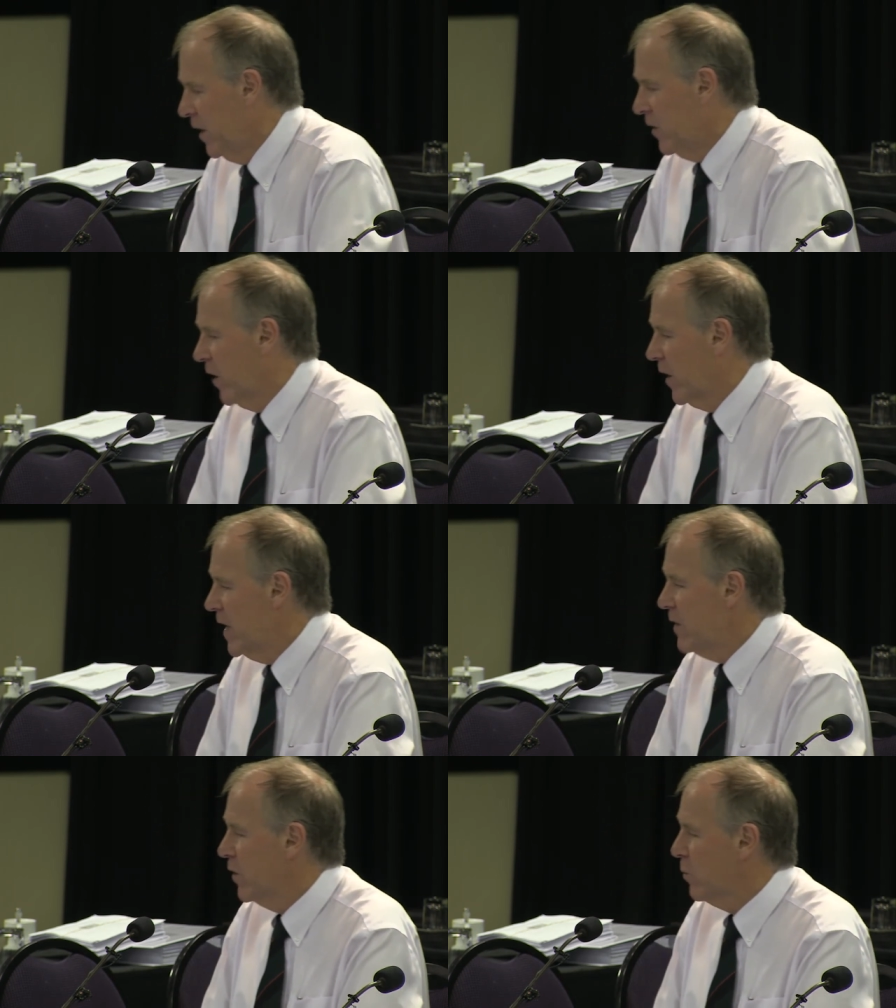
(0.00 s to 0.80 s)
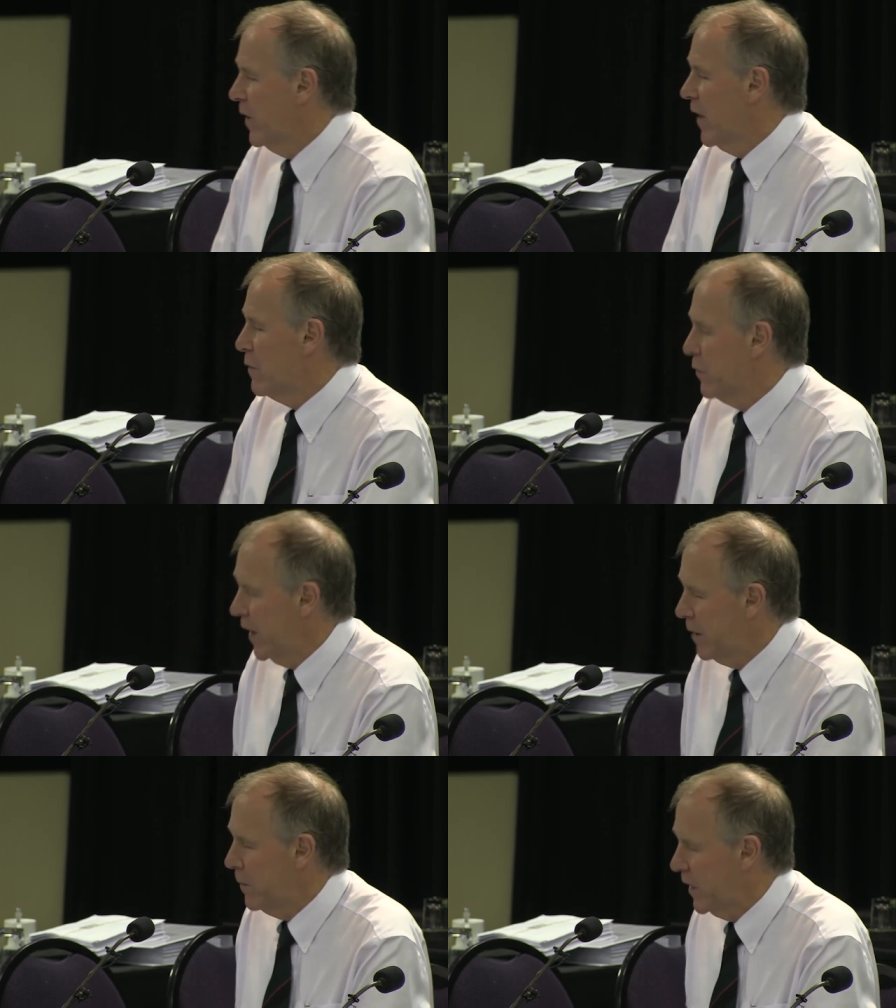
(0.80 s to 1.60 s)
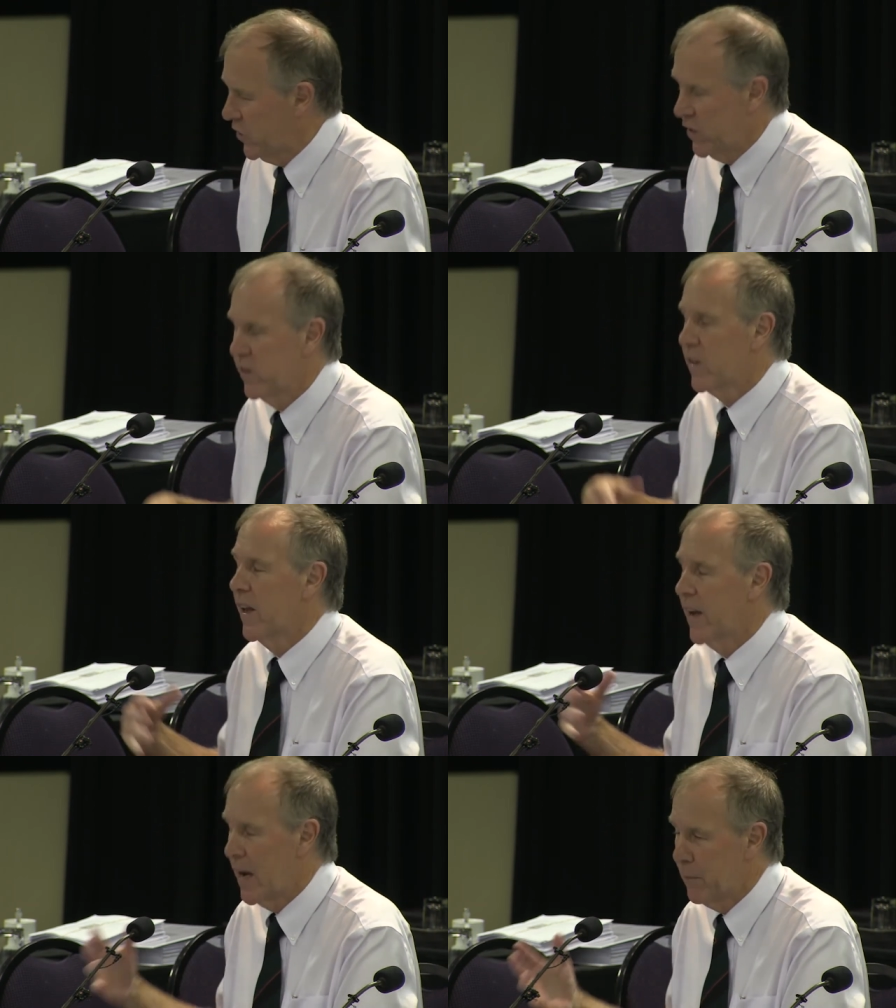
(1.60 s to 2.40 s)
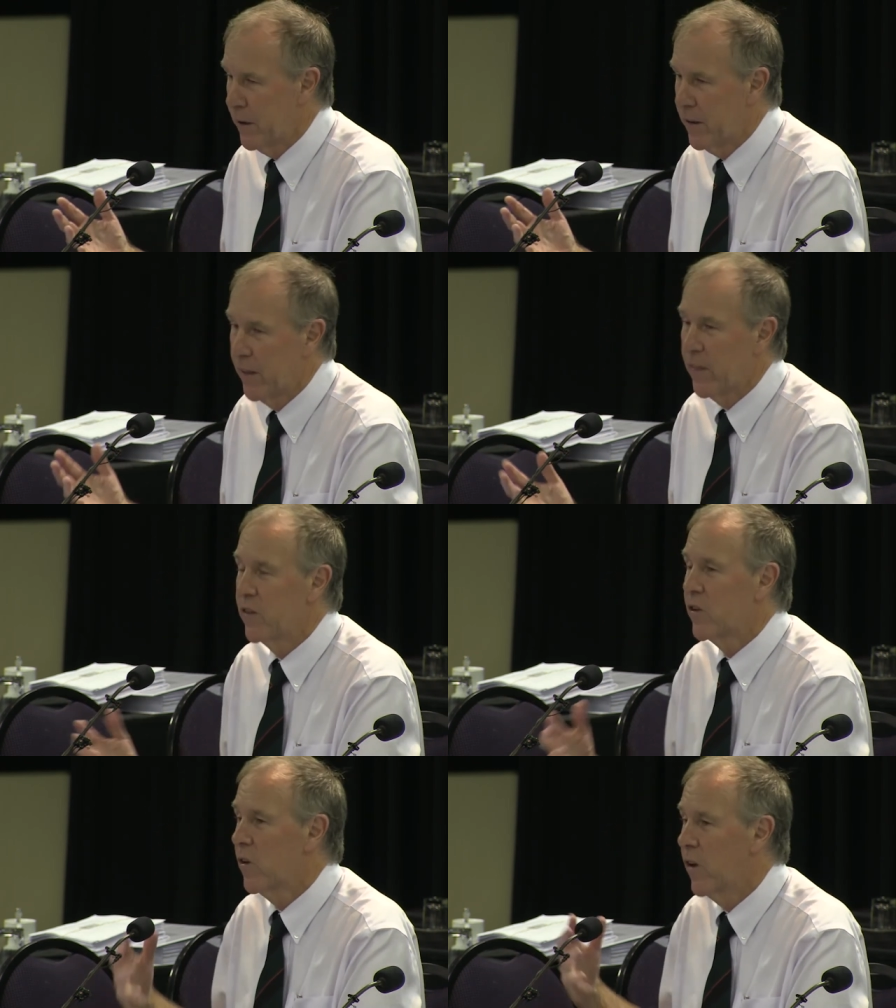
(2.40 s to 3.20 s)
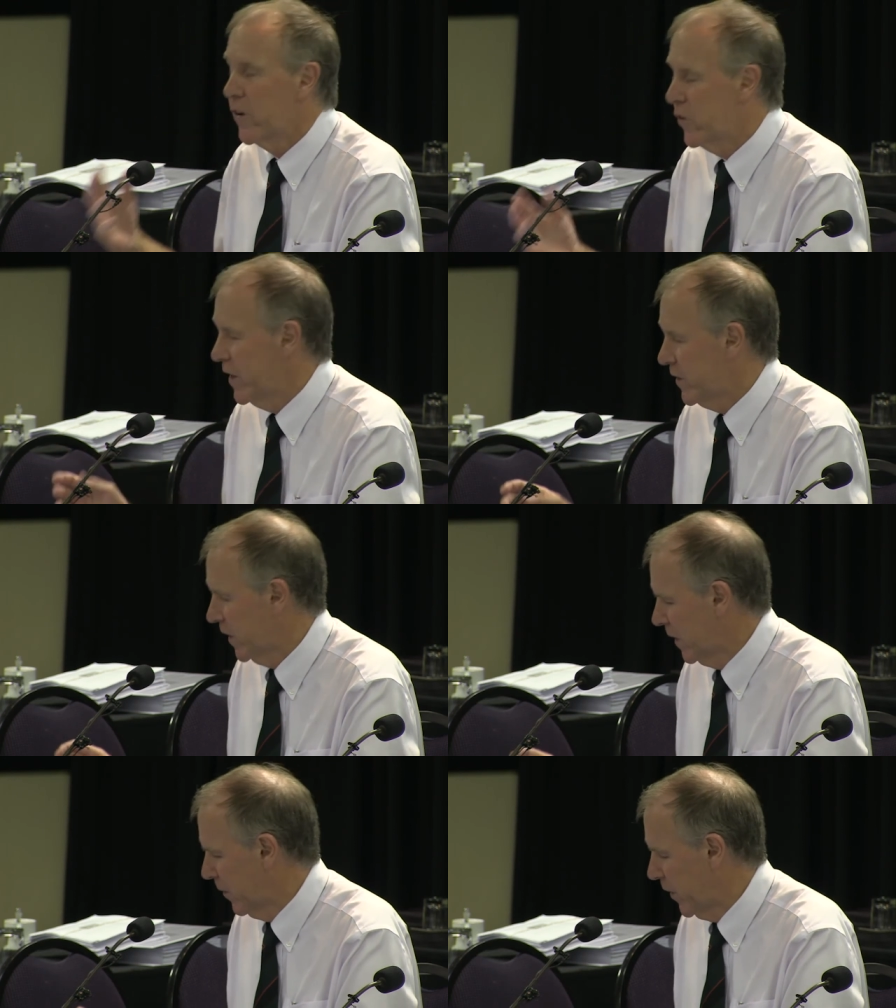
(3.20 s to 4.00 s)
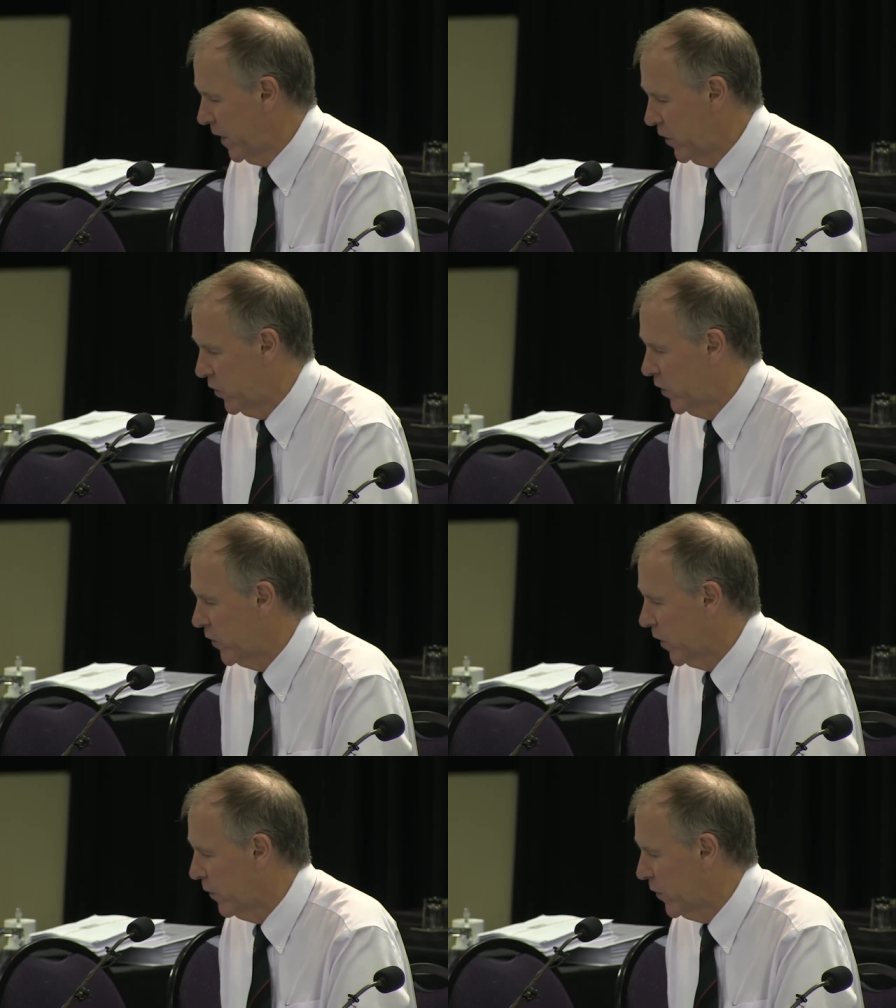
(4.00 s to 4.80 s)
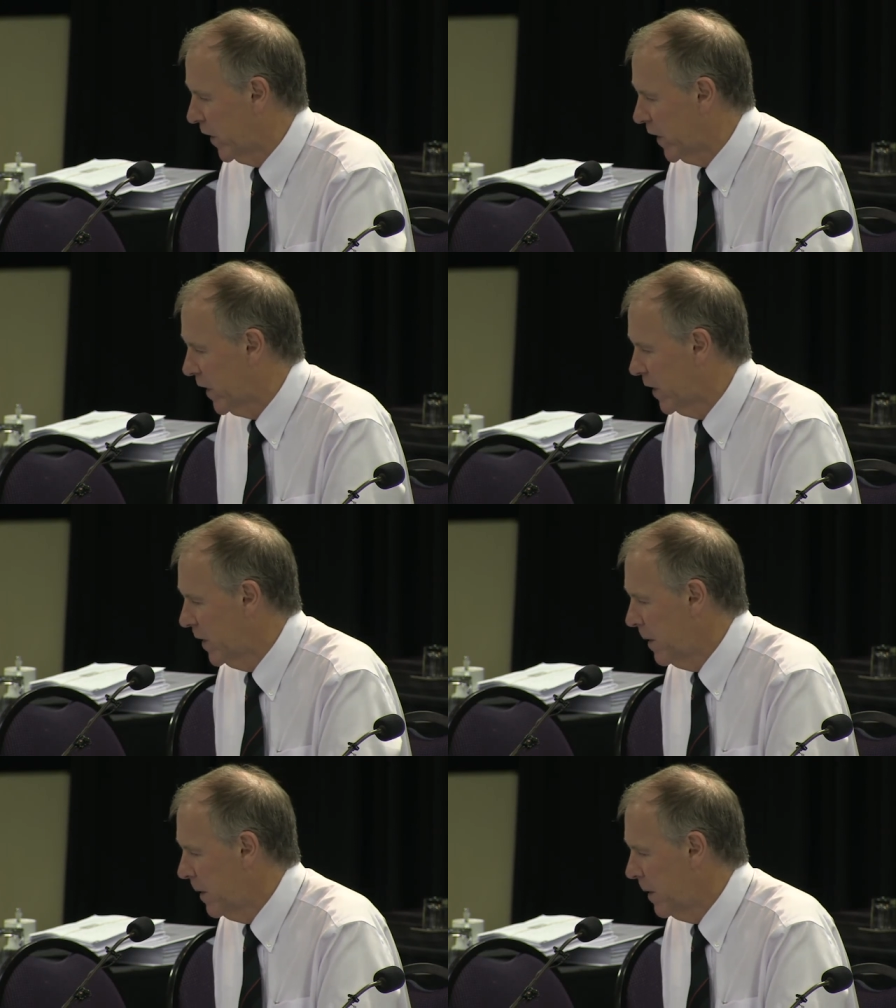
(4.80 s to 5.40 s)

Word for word: So even when they fed meat, she's still unhappy that they're still not addressing the issues of zinc